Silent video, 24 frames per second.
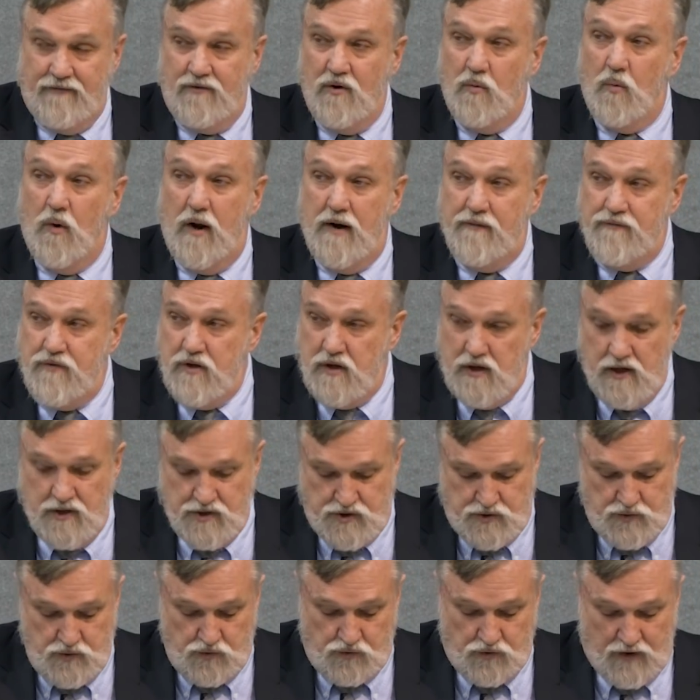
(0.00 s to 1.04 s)
Every one of you
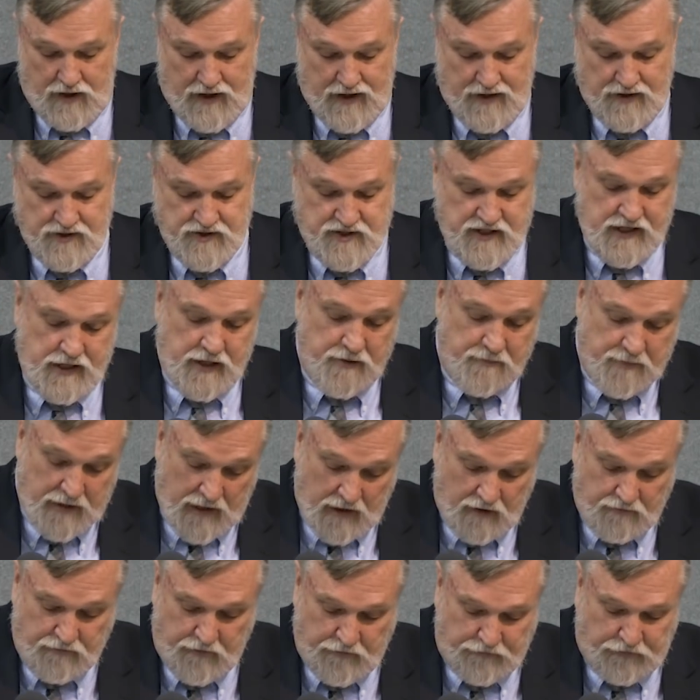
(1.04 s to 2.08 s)
goes through trials. In the
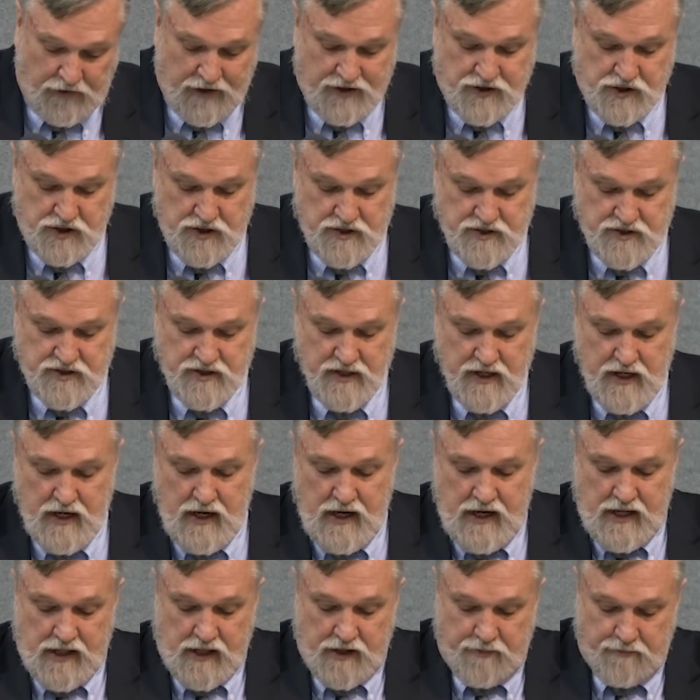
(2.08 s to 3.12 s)
middle of afflictions,
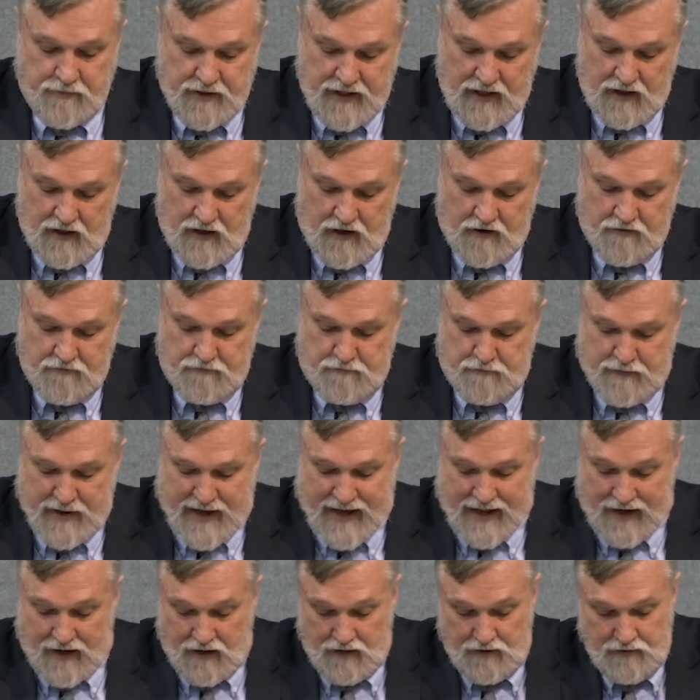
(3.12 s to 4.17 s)
in the middle of
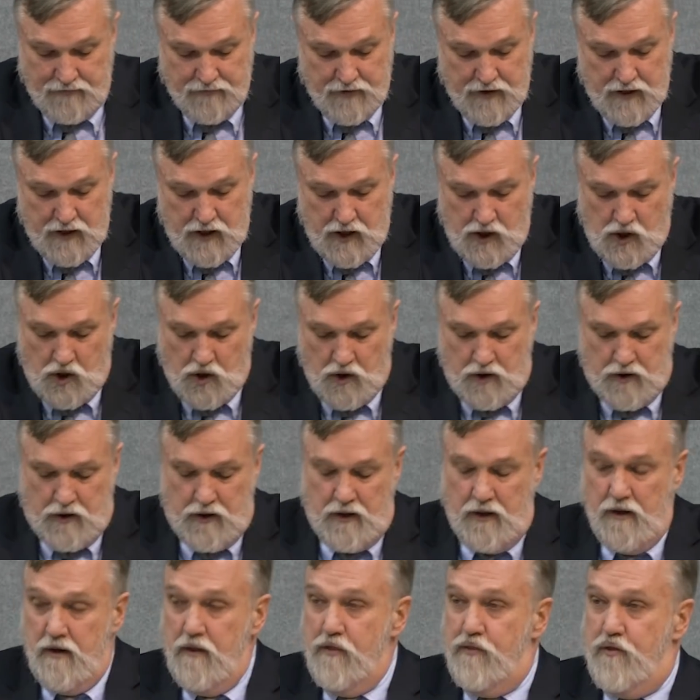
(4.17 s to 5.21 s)
battle,
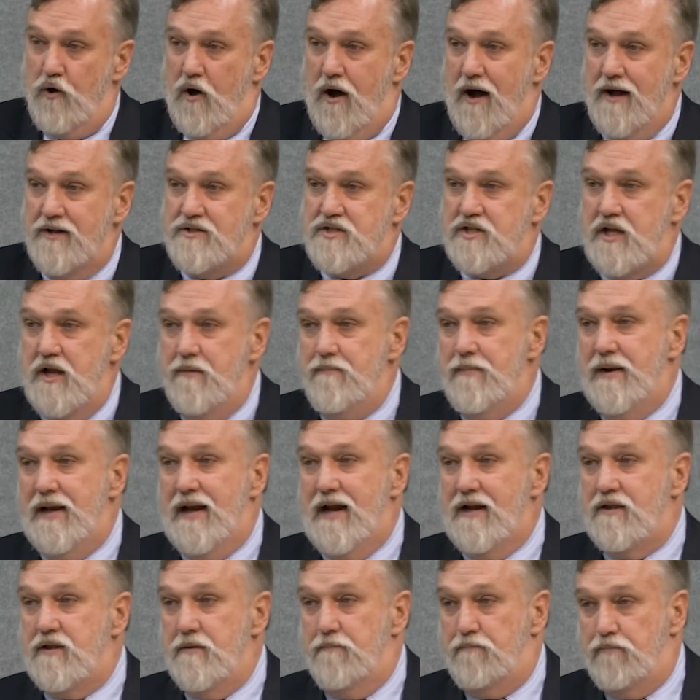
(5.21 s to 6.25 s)
your thoughts can be
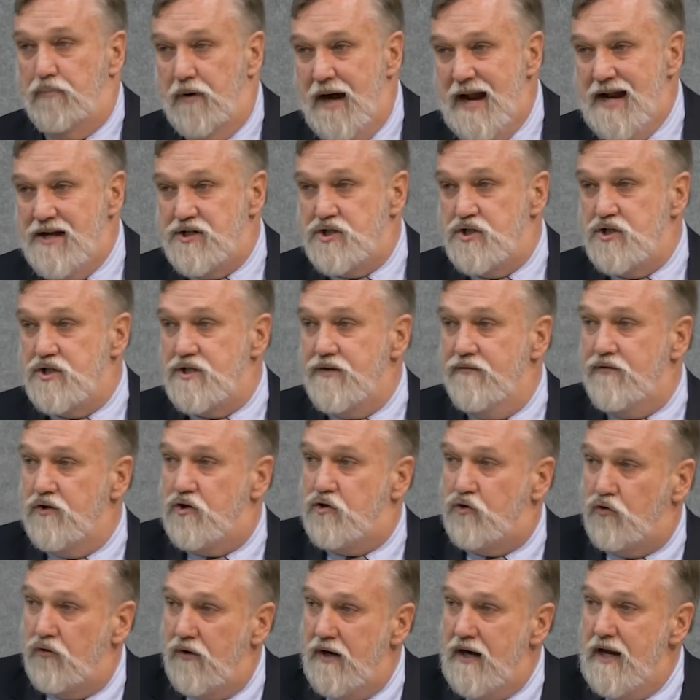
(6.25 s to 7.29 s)
like the branches of a
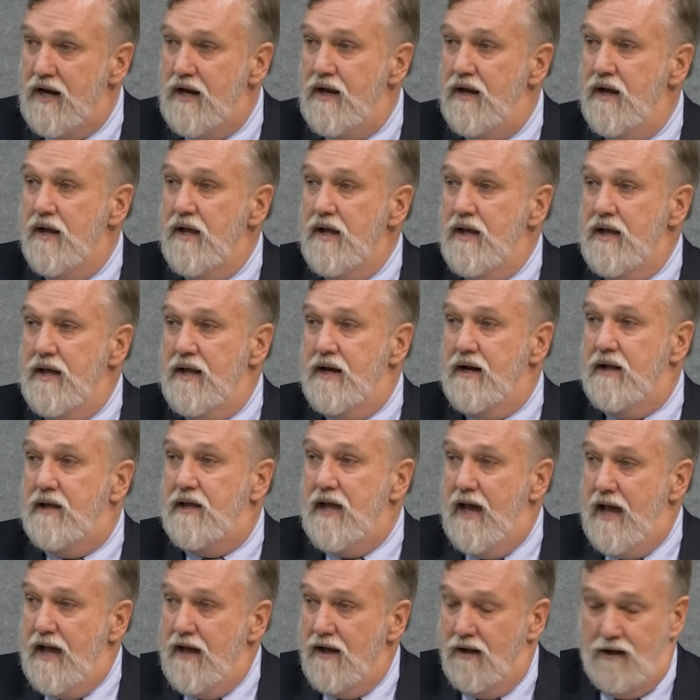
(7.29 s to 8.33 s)
tree in a
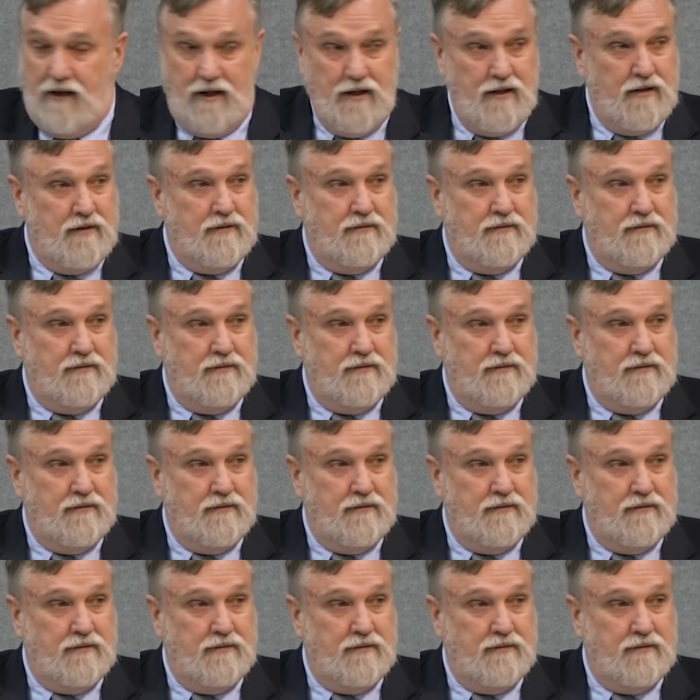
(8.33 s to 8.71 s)
gale.